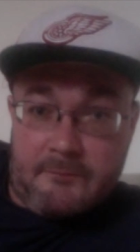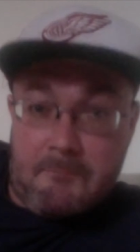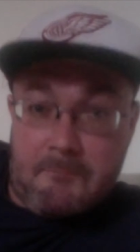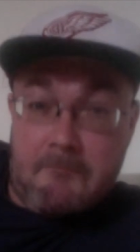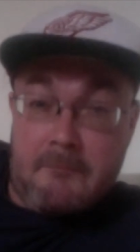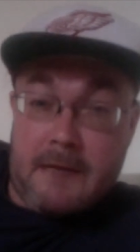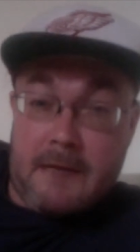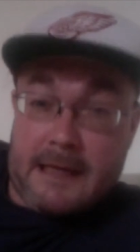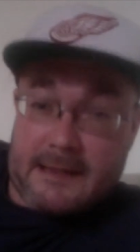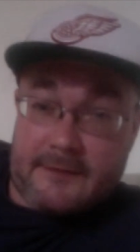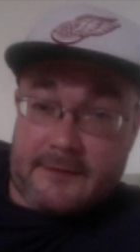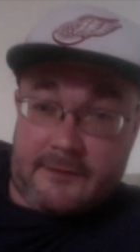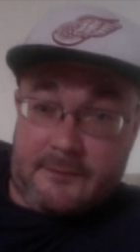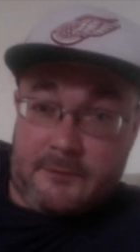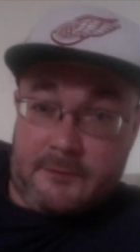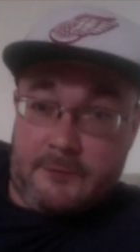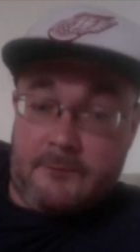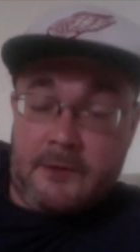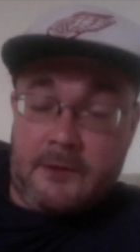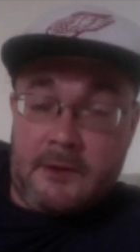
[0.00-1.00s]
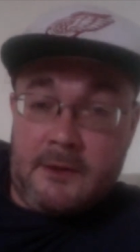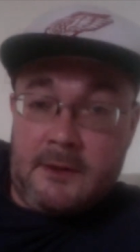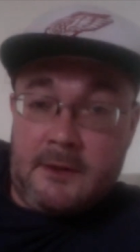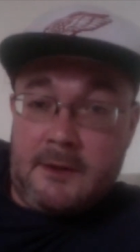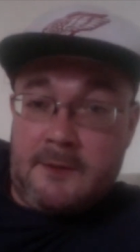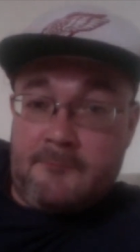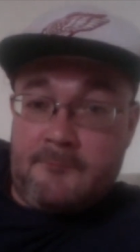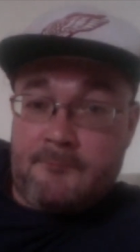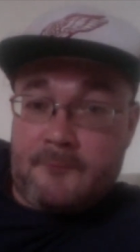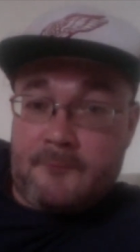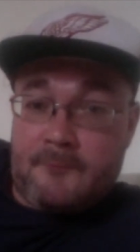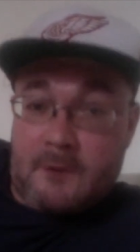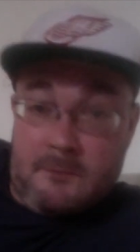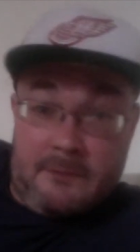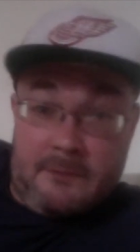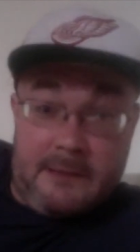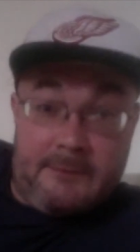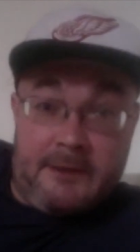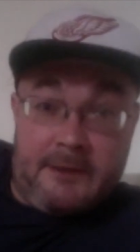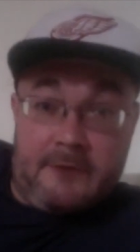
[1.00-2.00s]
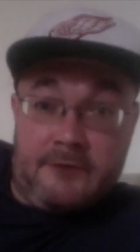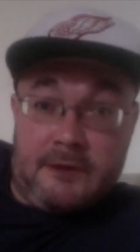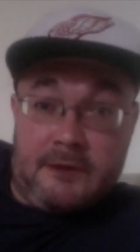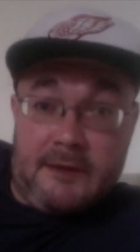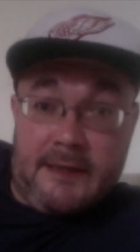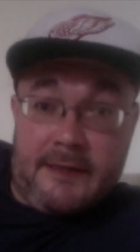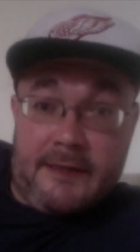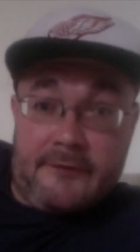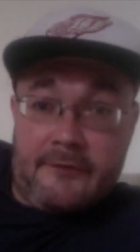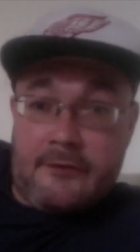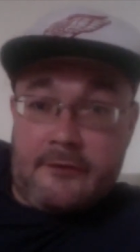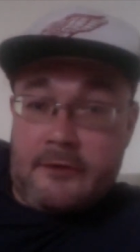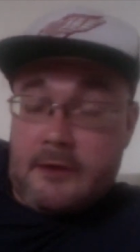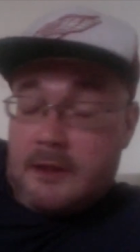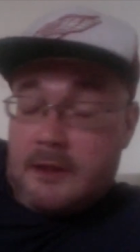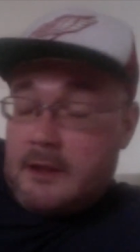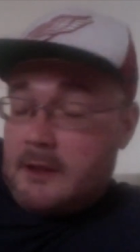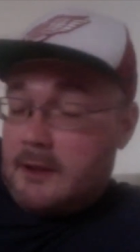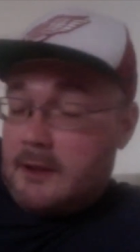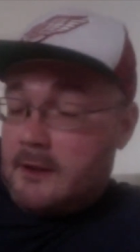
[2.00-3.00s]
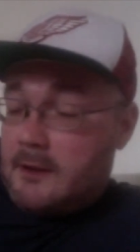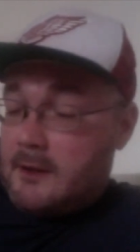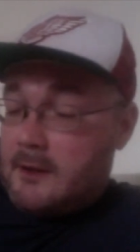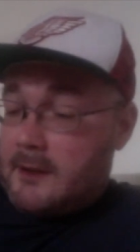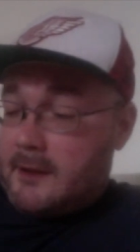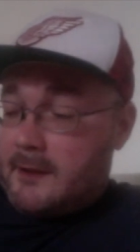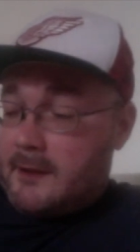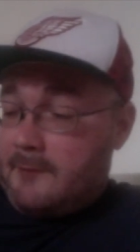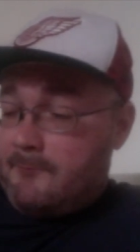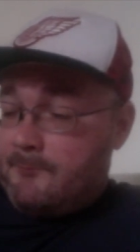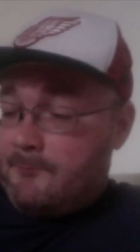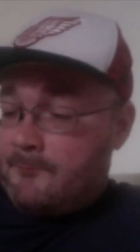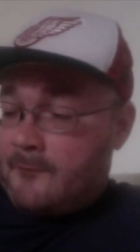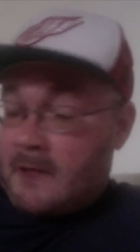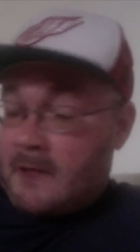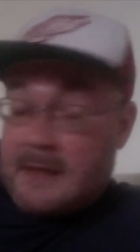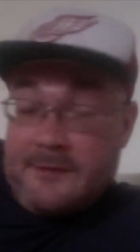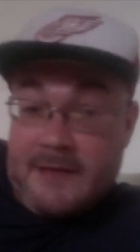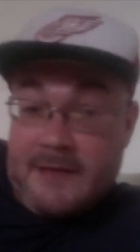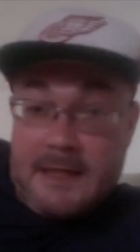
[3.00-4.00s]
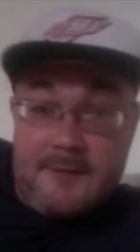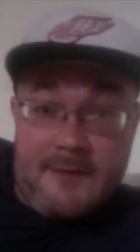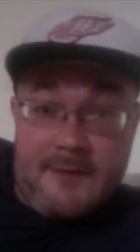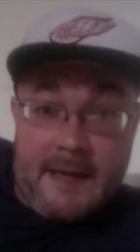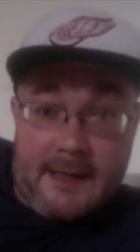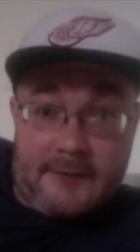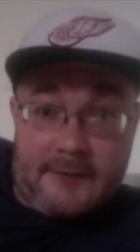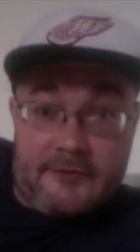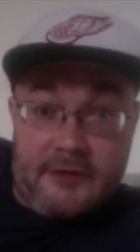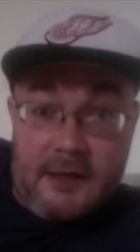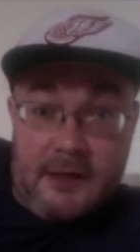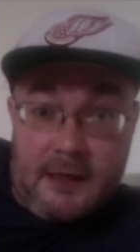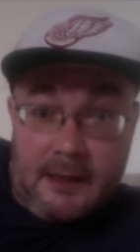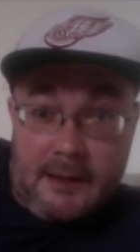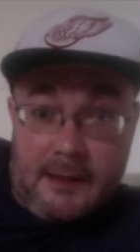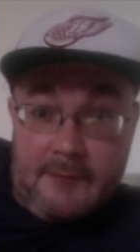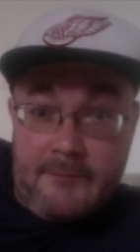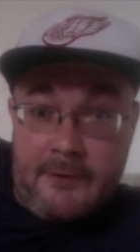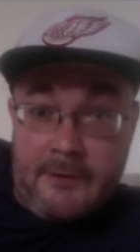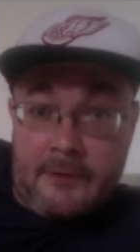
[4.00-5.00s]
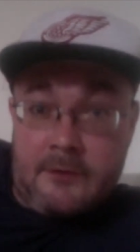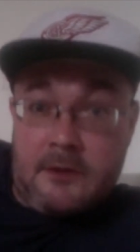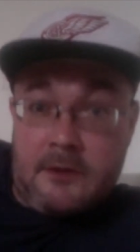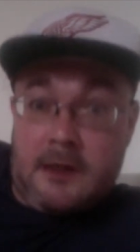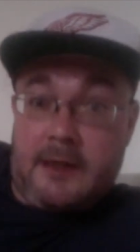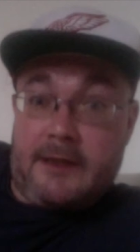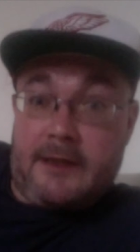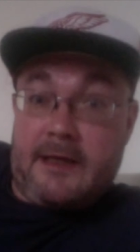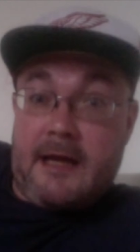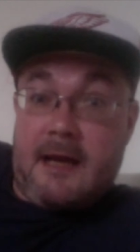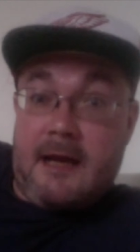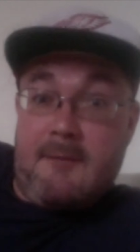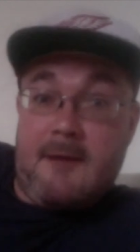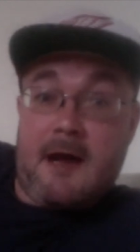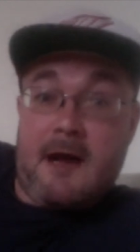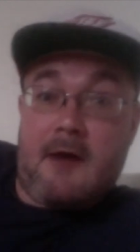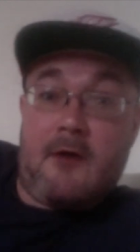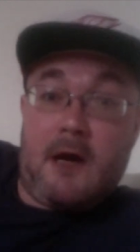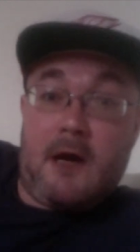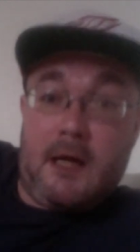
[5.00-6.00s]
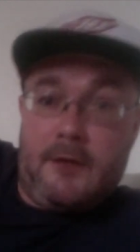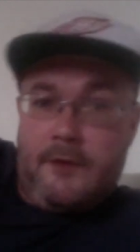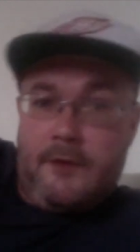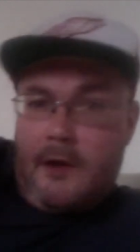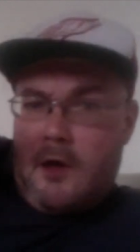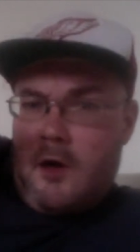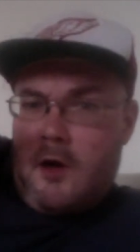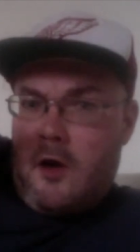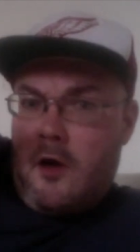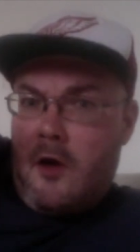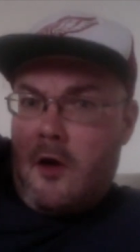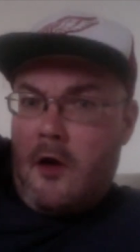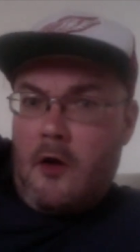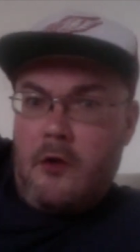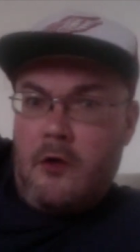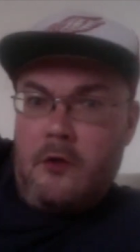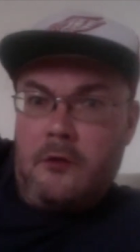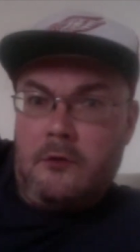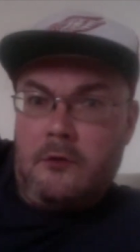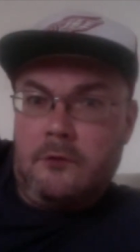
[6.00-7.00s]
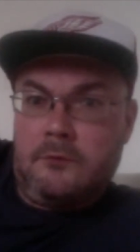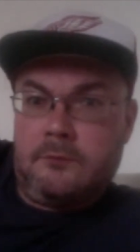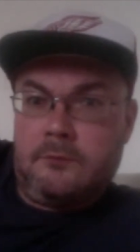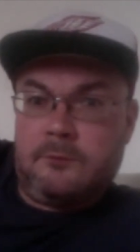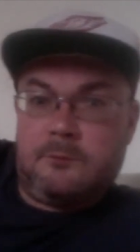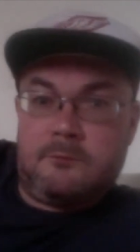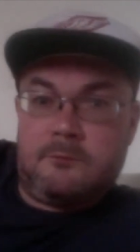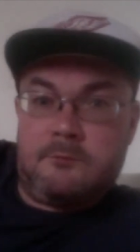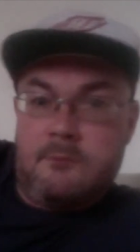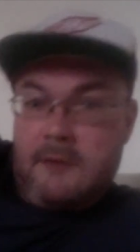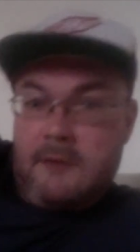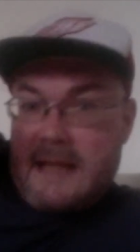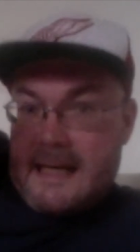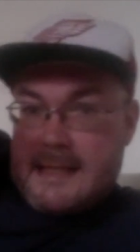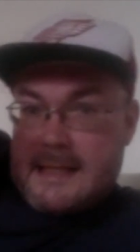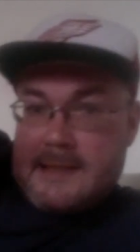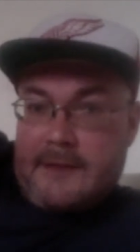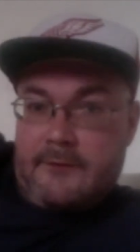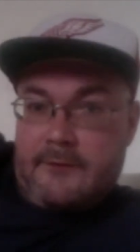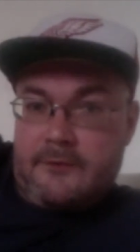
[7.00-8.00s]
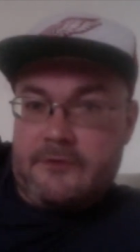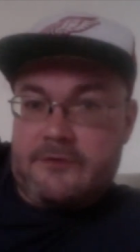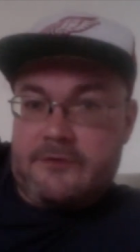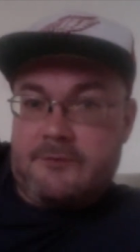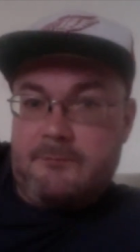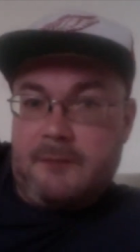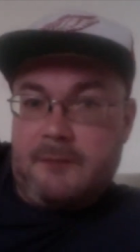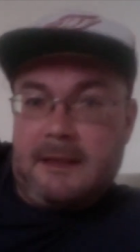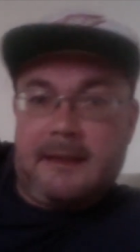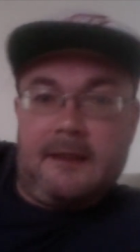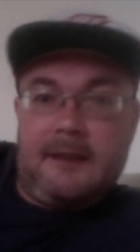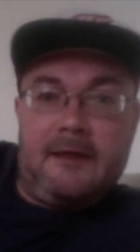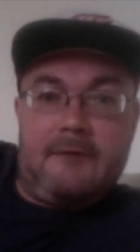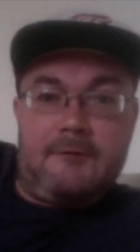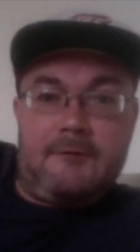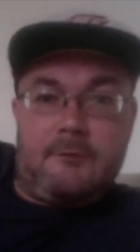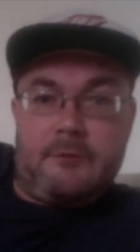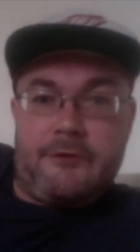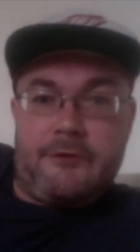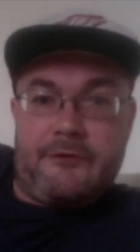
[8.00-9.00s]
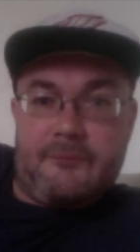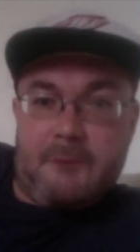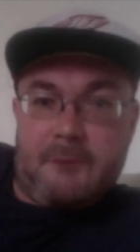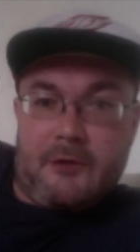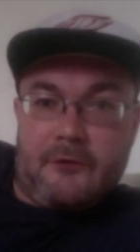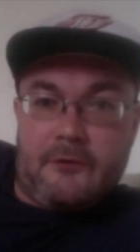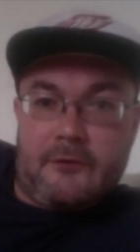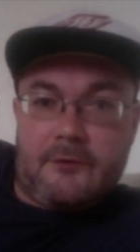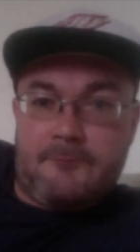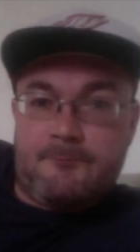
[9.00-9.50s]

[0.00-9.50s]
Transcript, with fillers: maximum, maybe even less. Um, and in that time, I came out and the whole landing was split level with smoke.